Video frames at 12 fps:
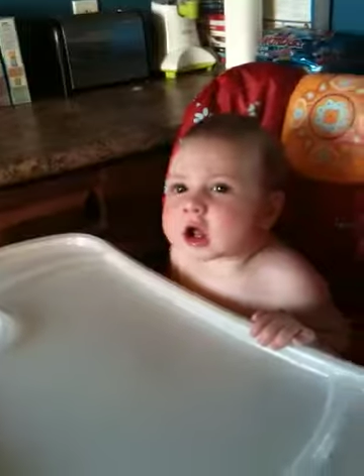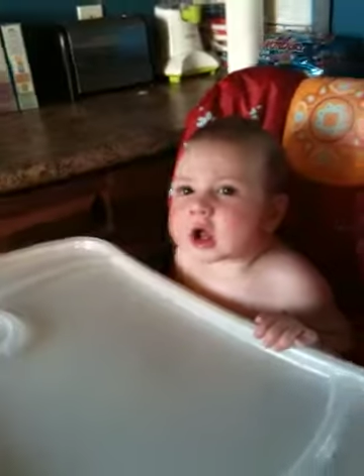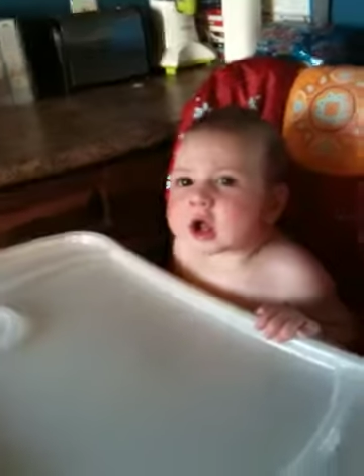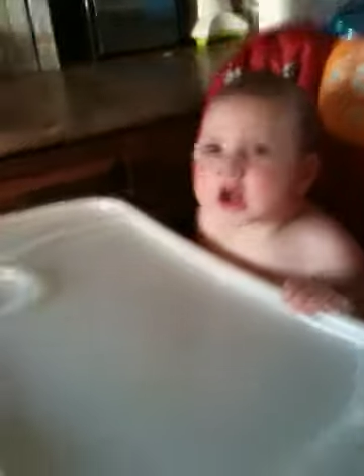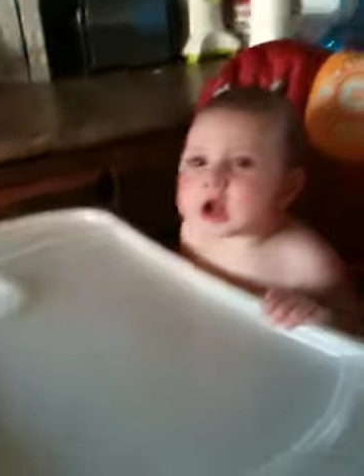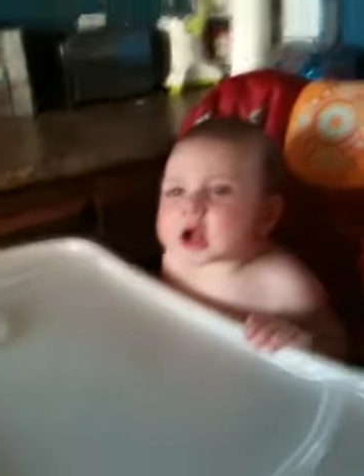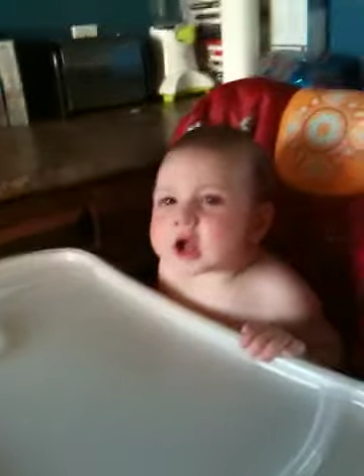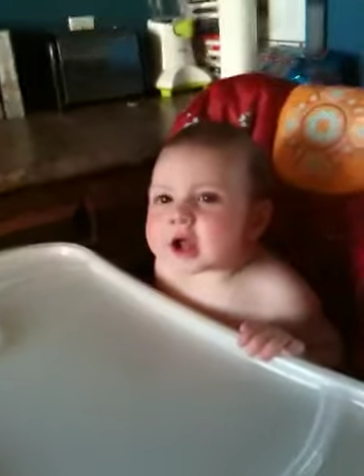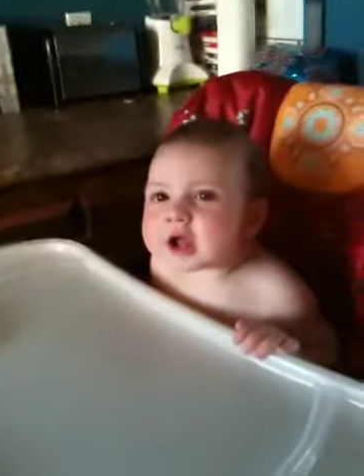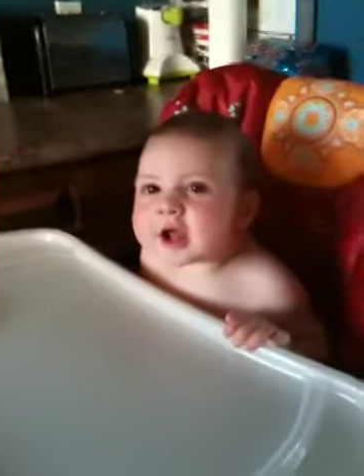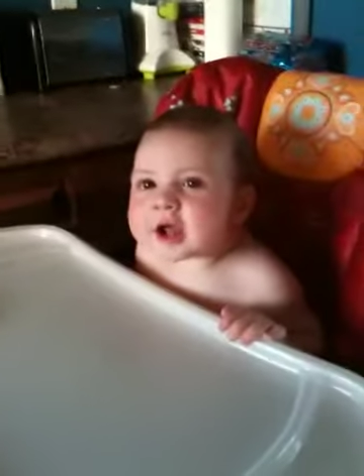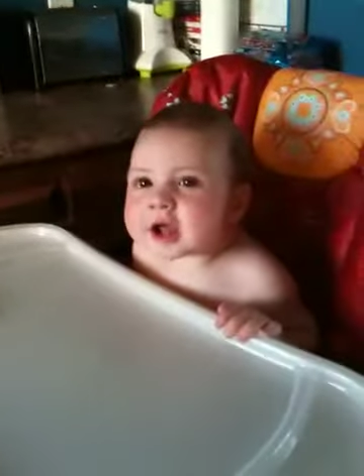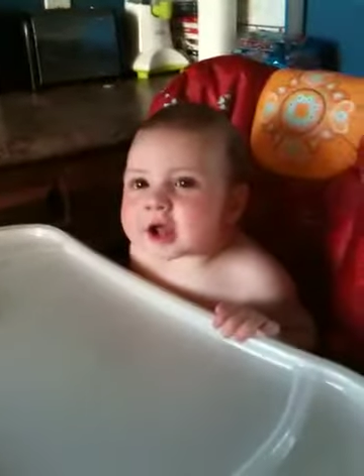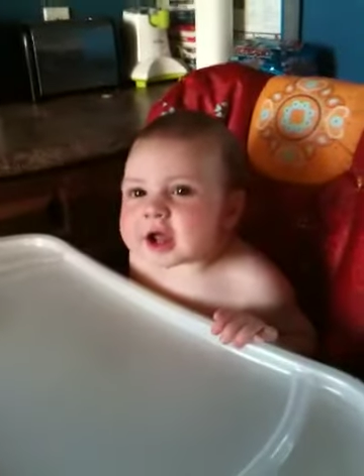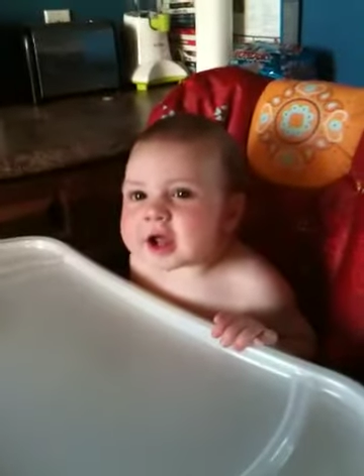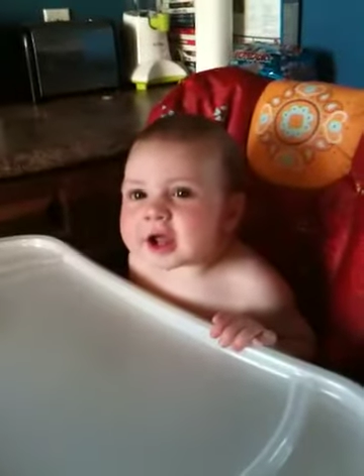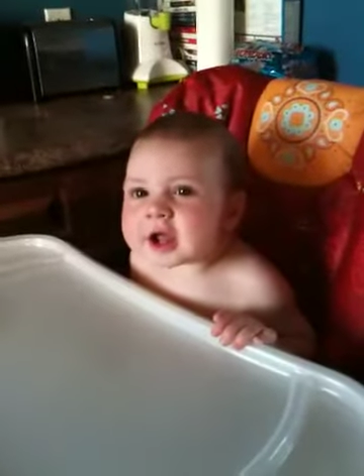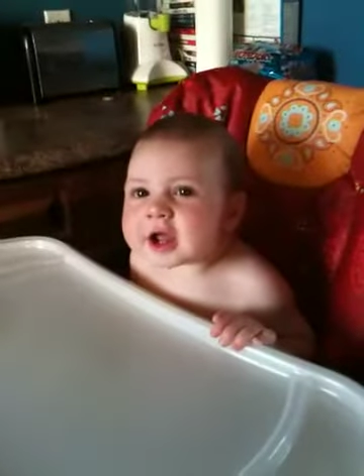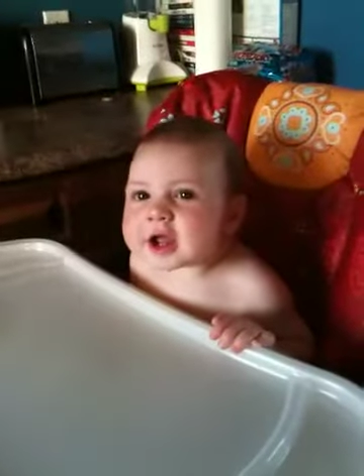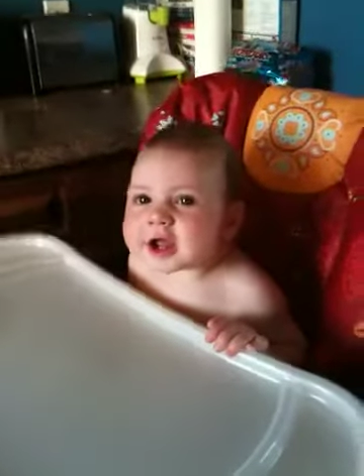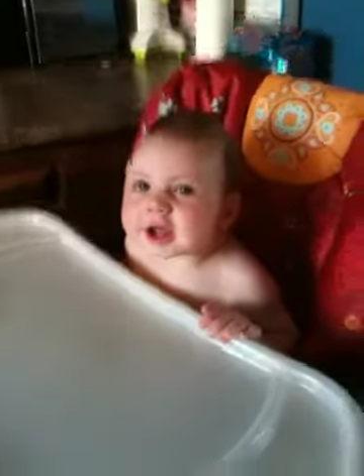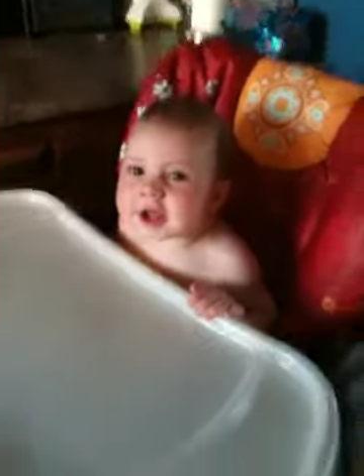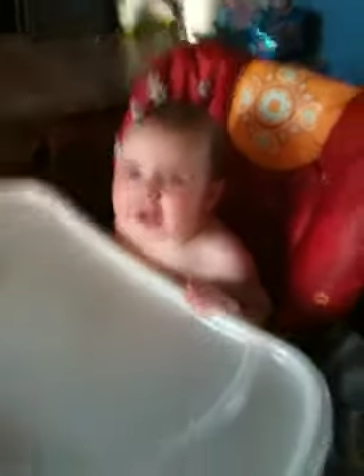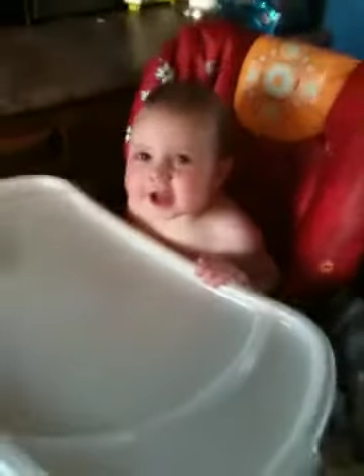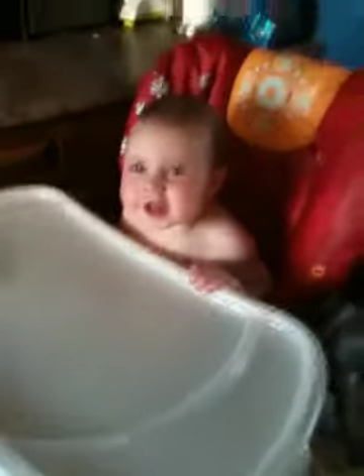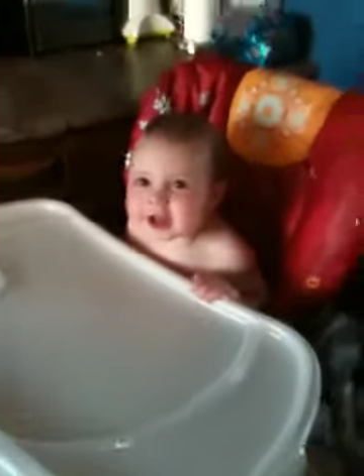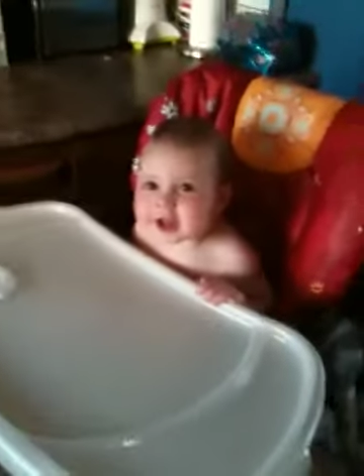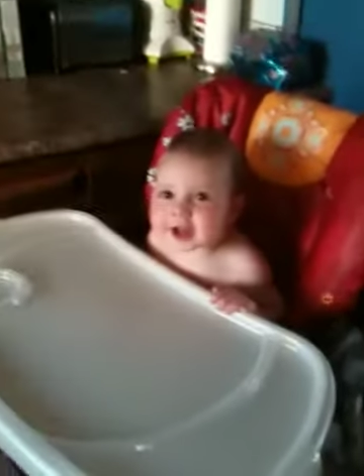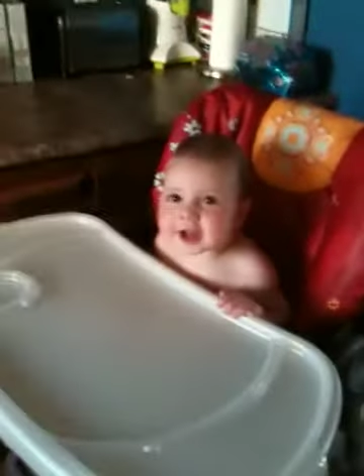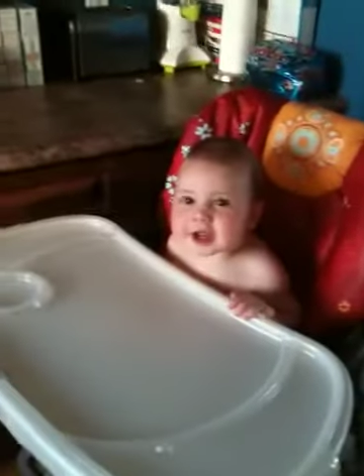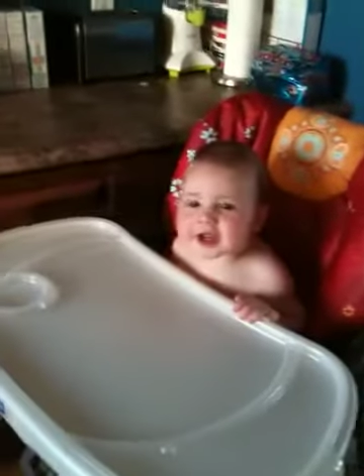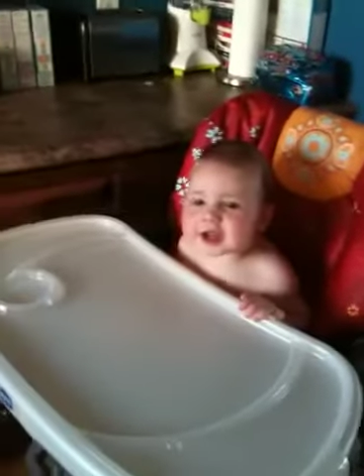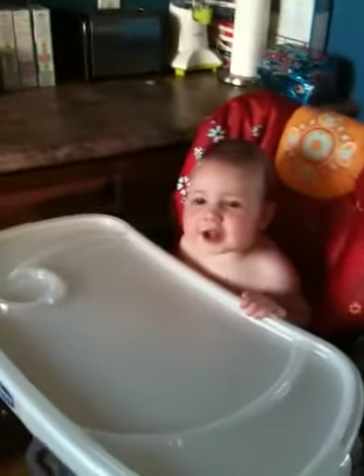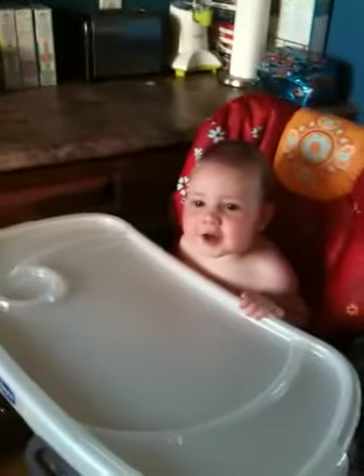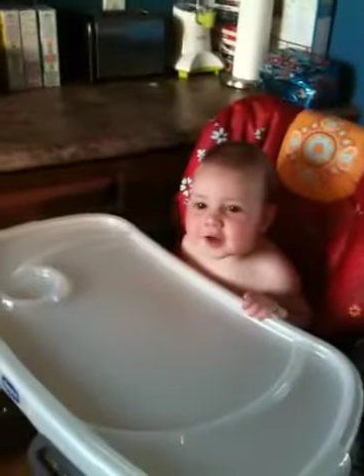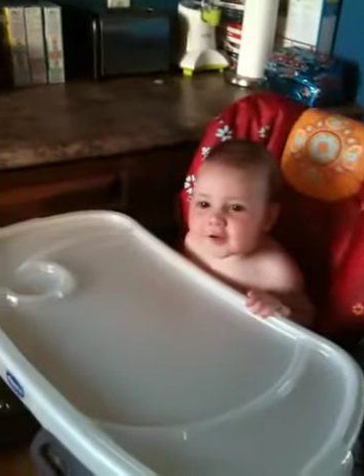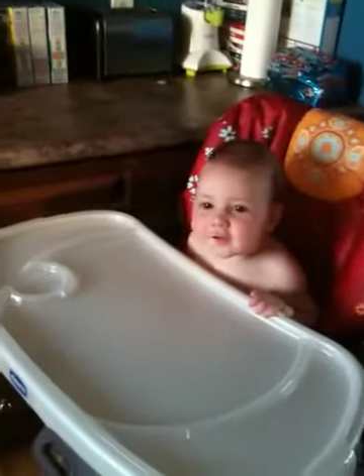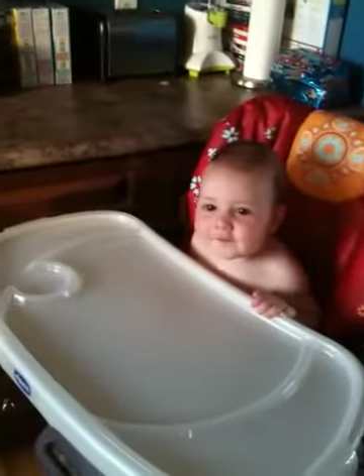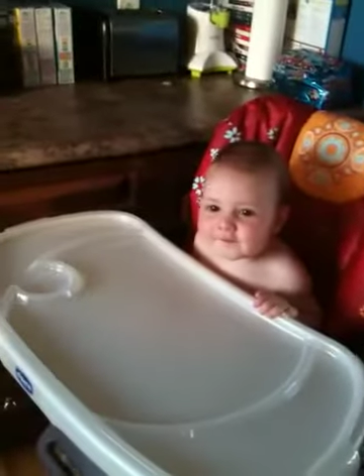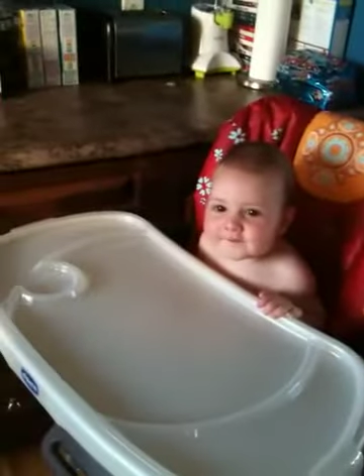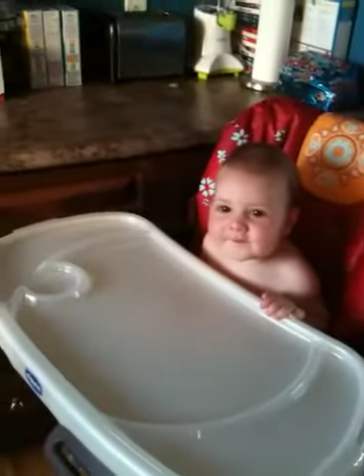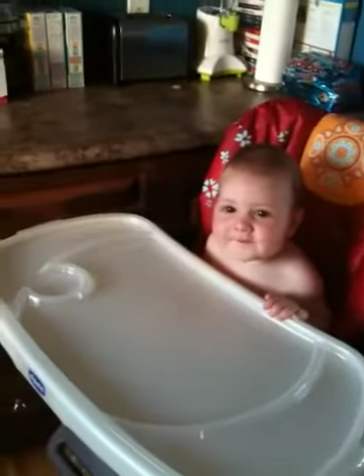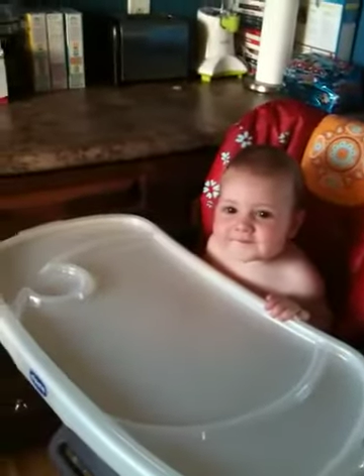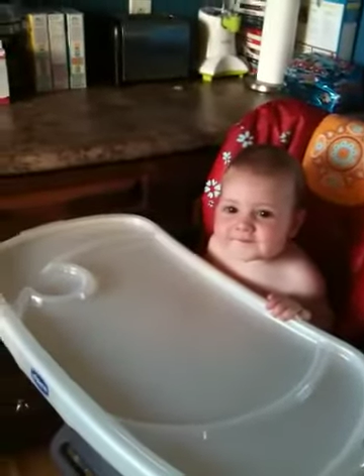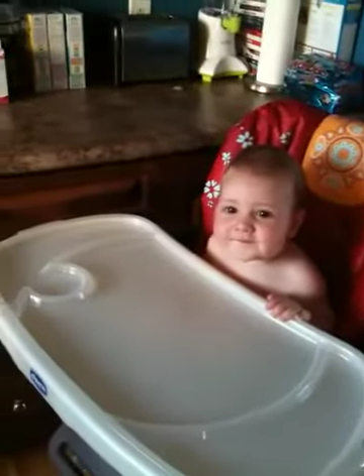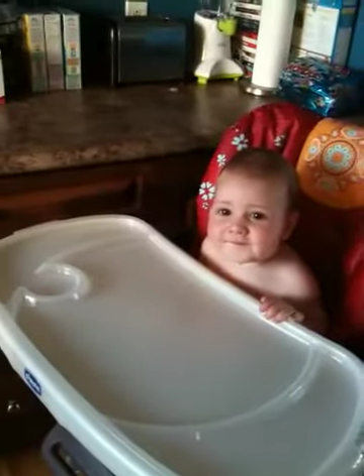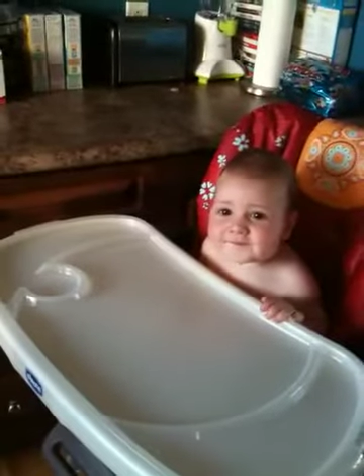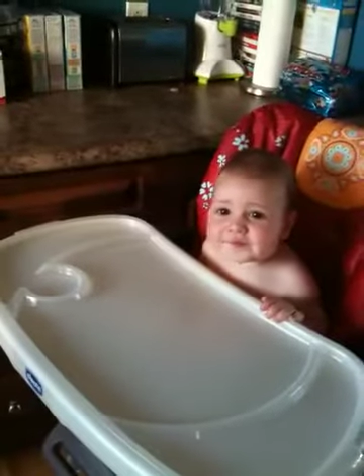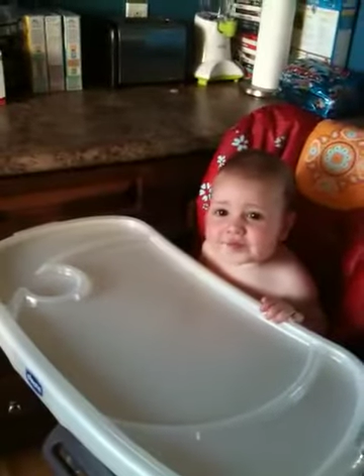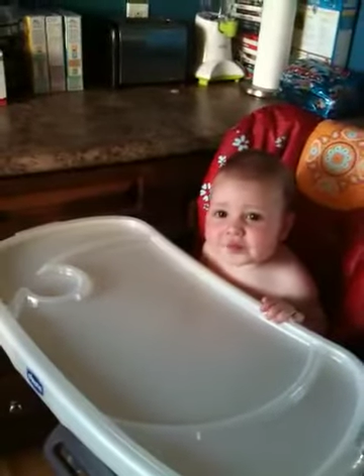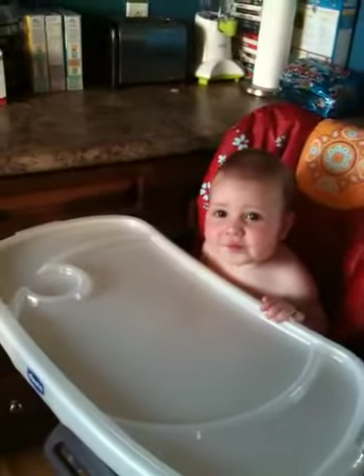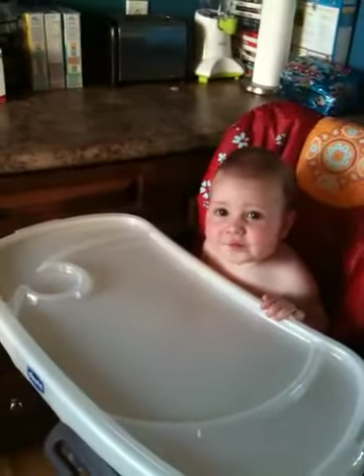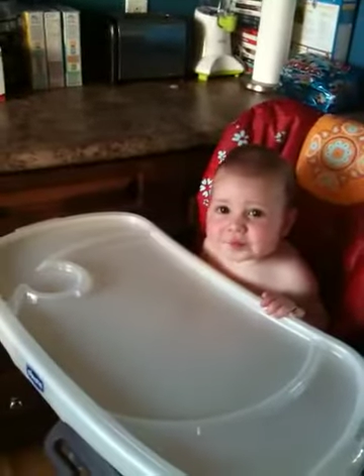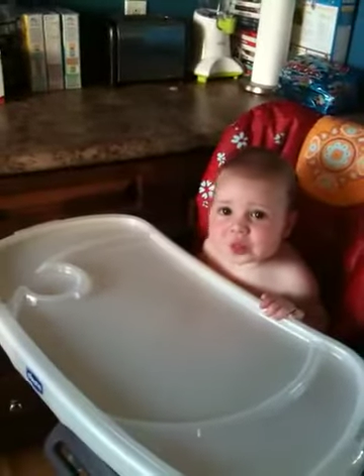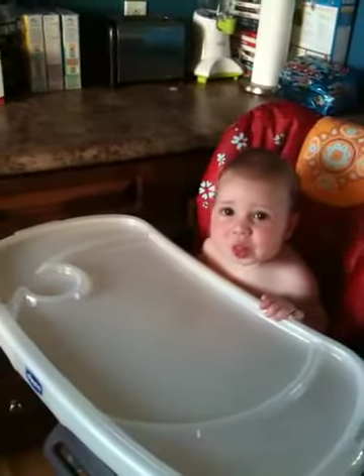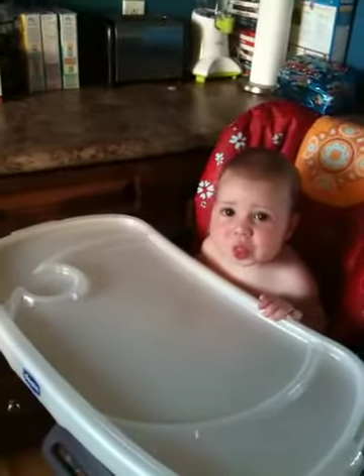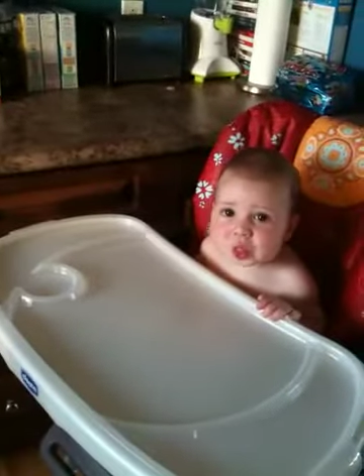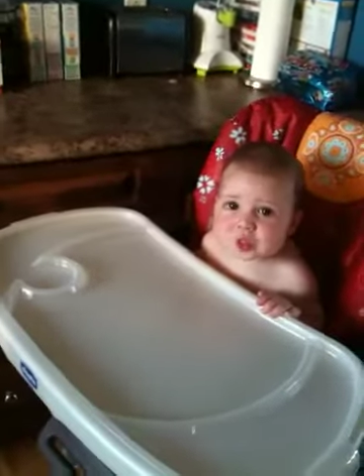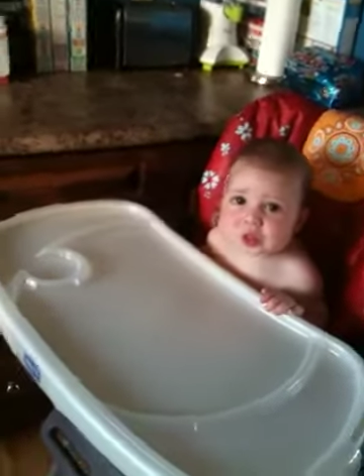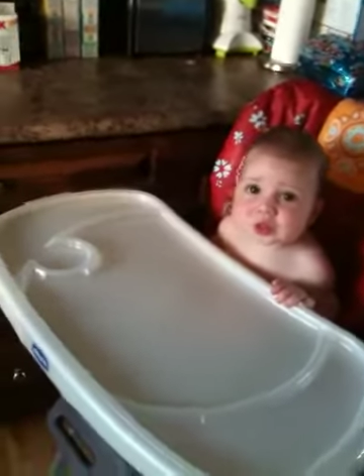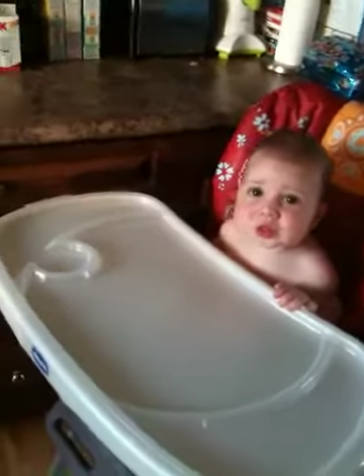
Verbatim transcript: Everywhere meow meow. Oh, MacDonald had a farm. Yeah,